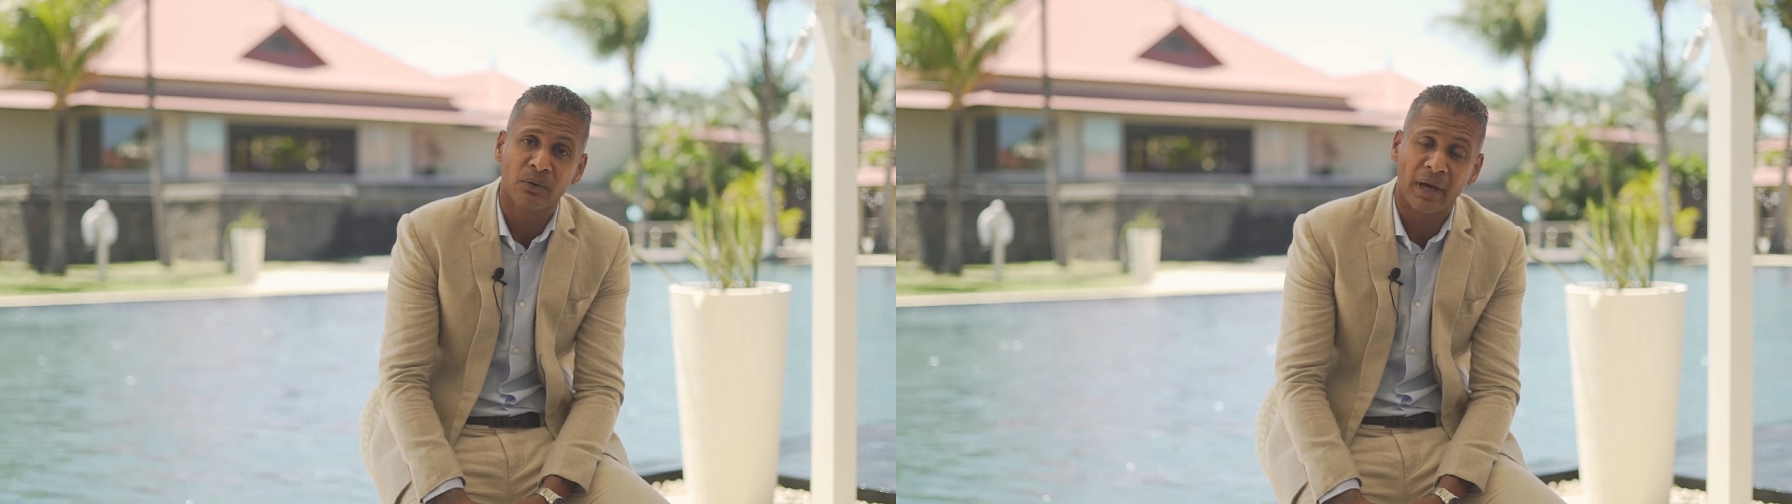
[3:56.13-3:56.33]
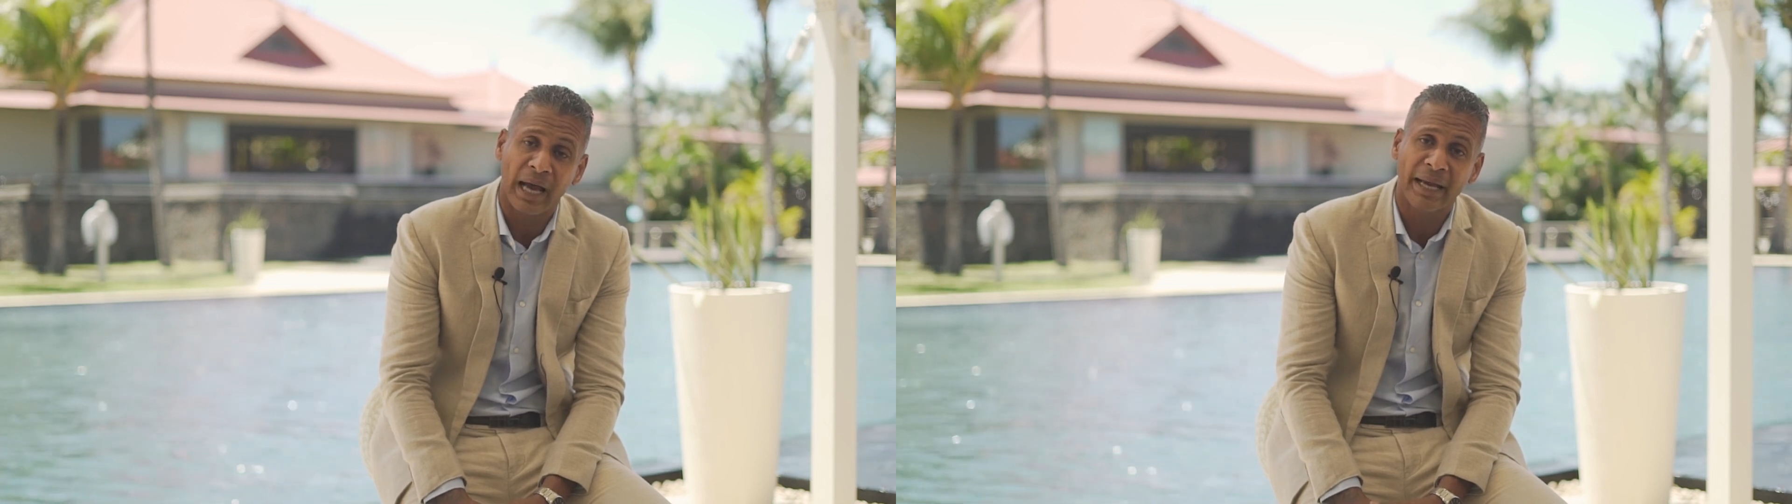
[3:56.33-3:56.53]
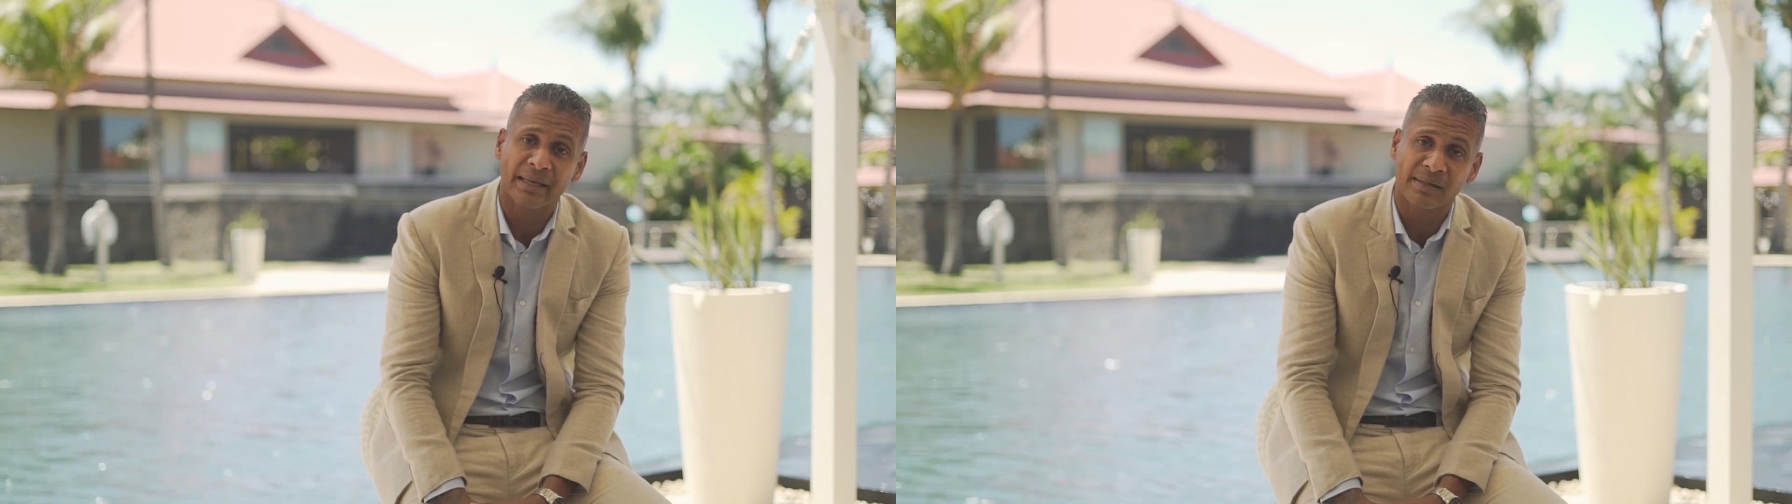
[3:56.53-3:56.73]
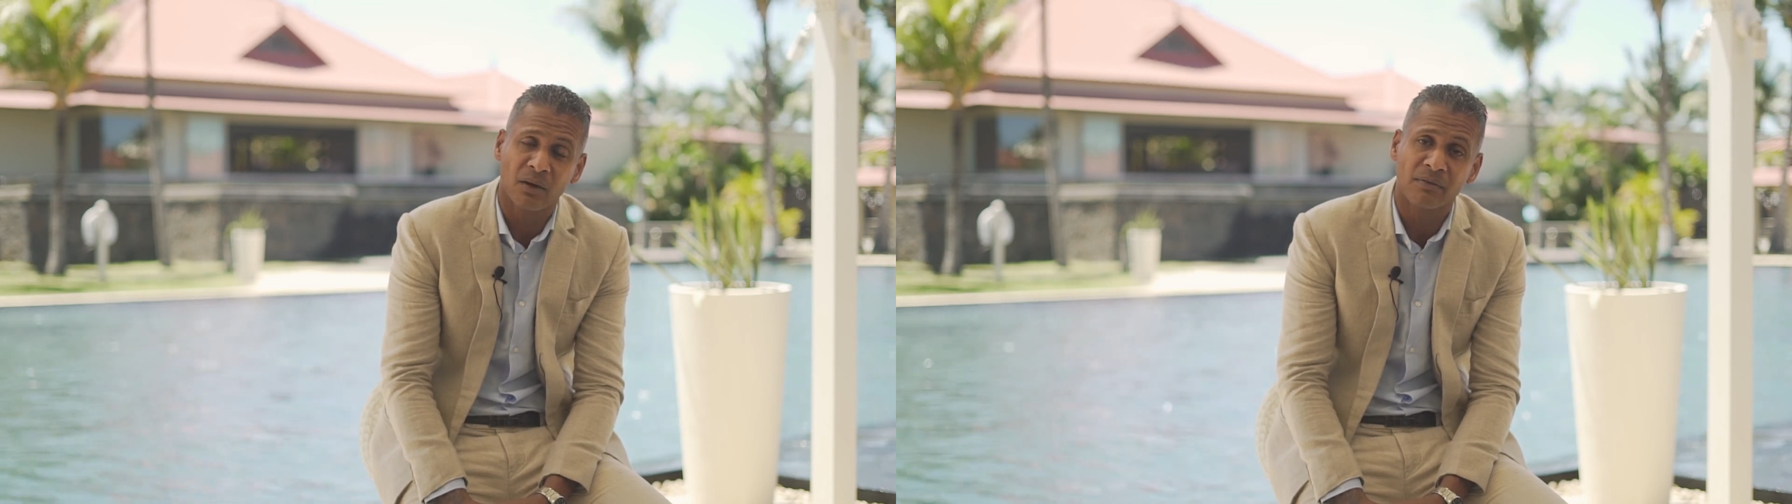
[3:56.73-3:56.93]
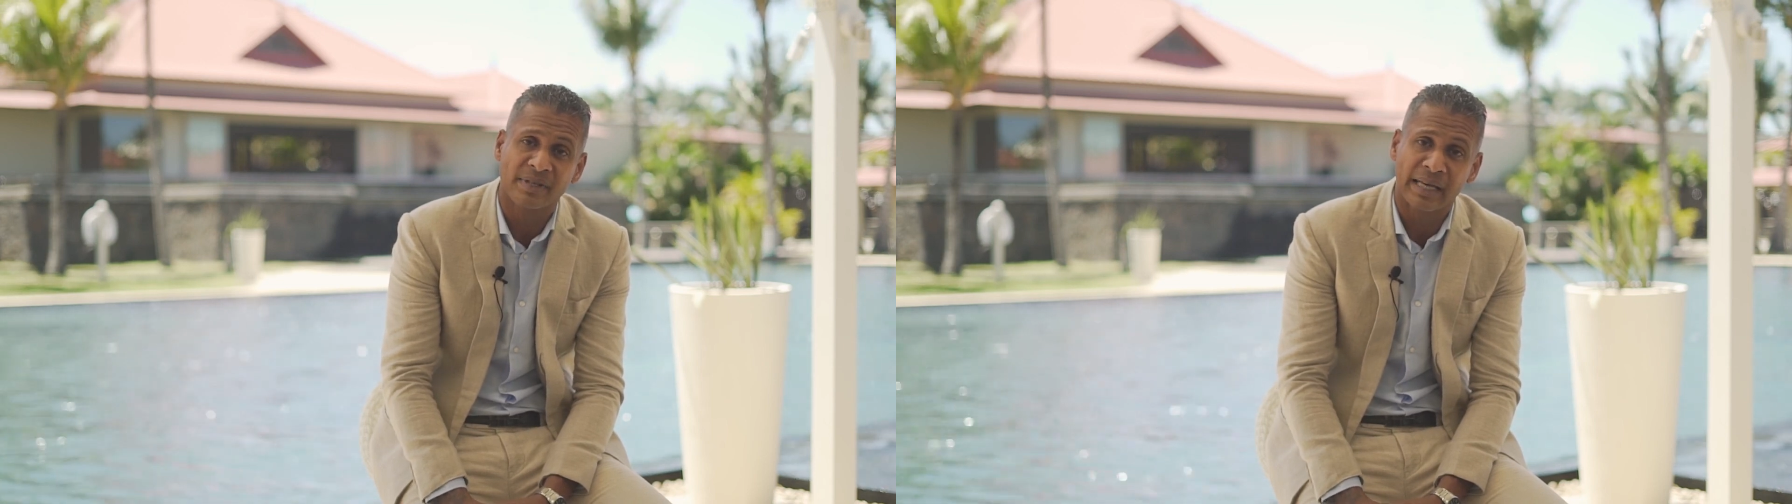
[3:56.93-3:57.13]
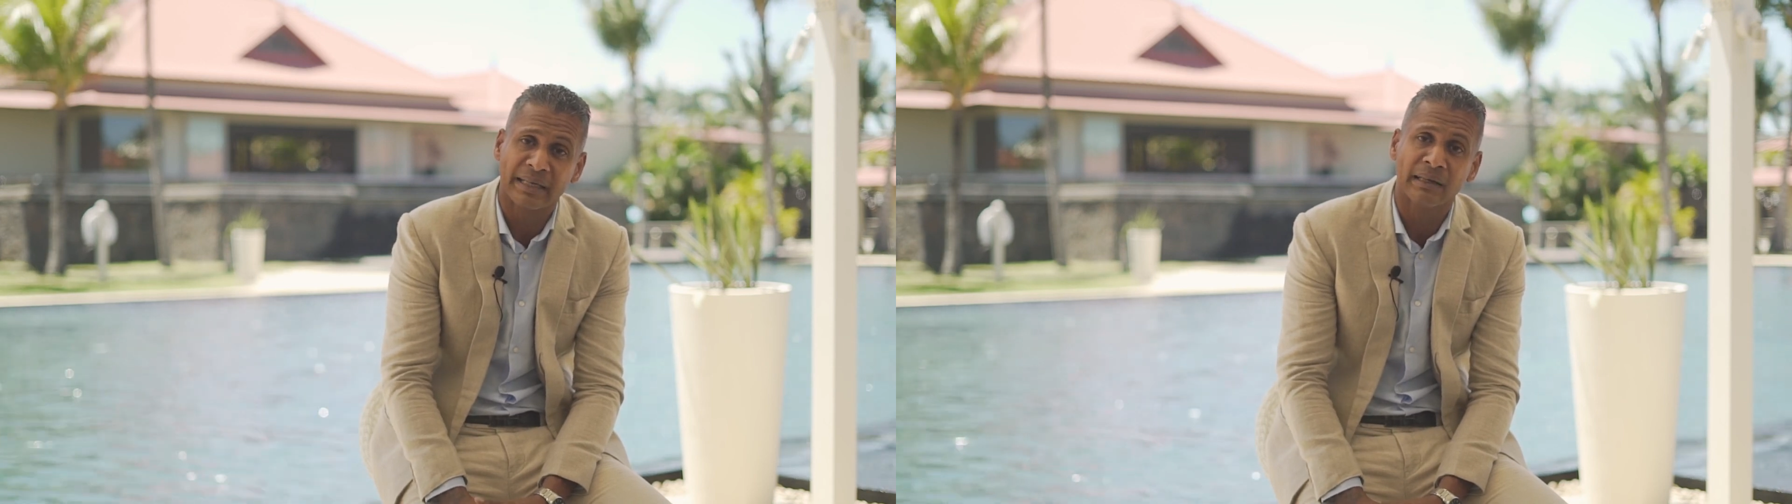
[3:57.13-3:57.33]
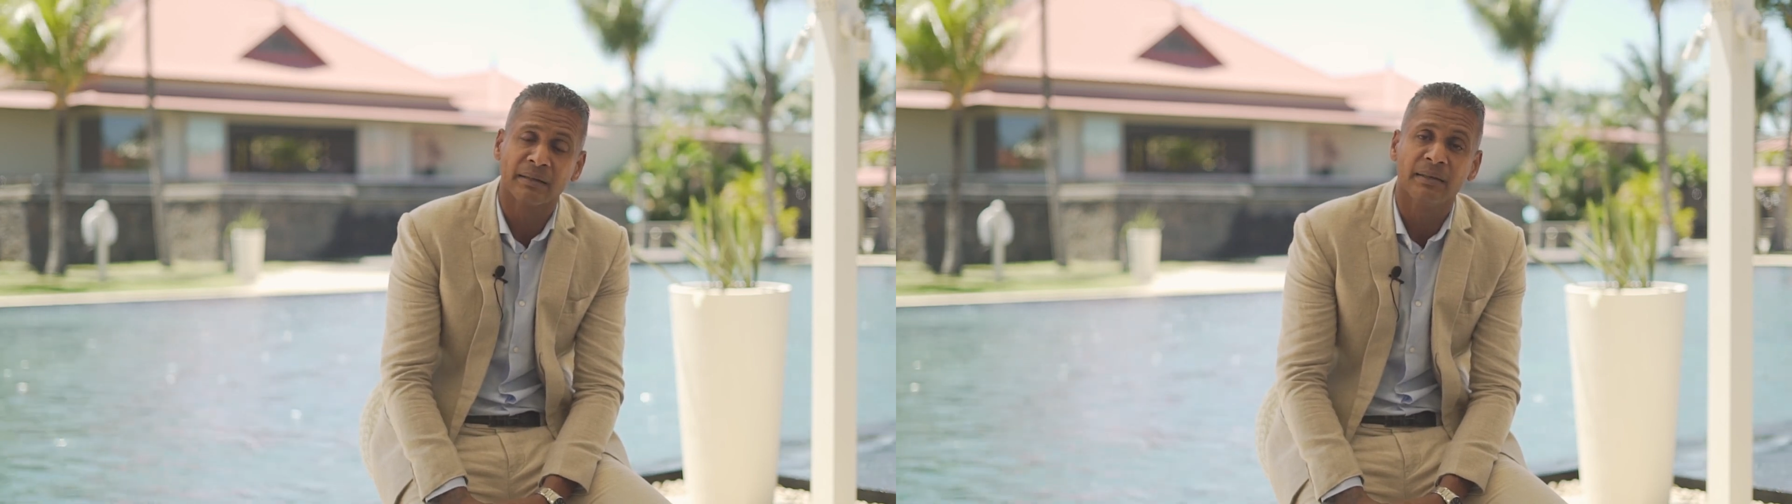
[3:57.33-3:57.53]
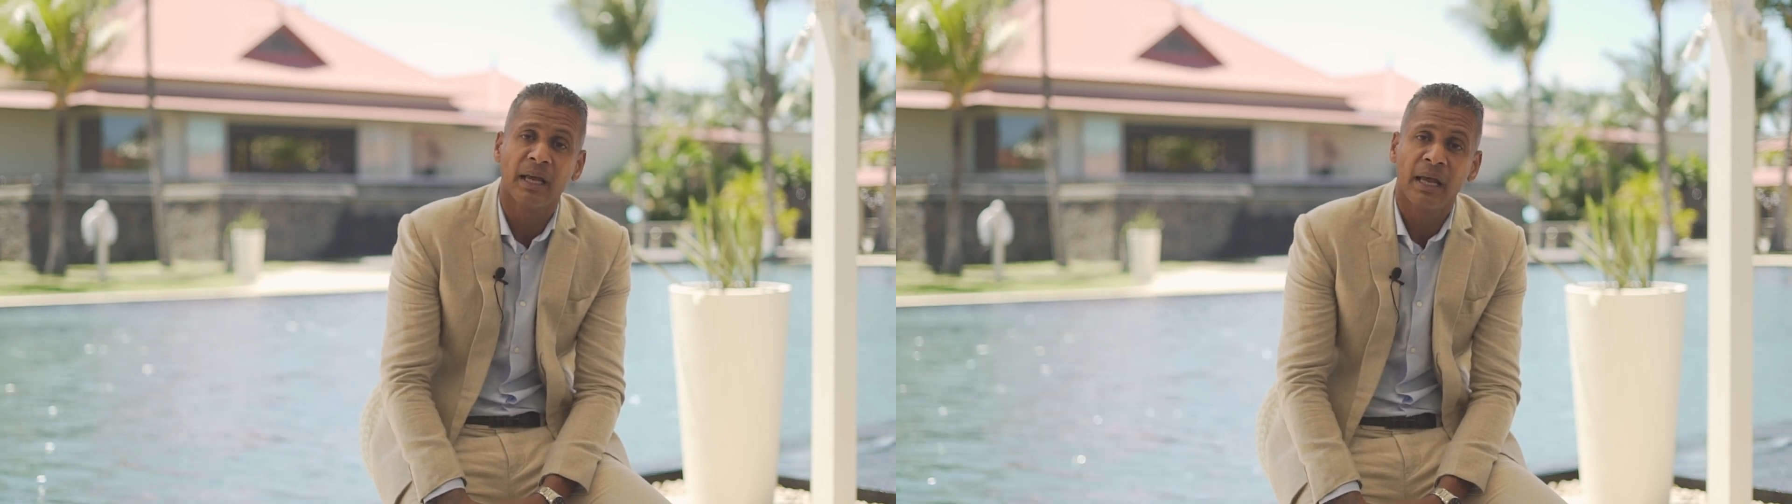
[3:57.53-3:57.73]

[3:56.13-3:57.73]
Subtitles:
the highest of standard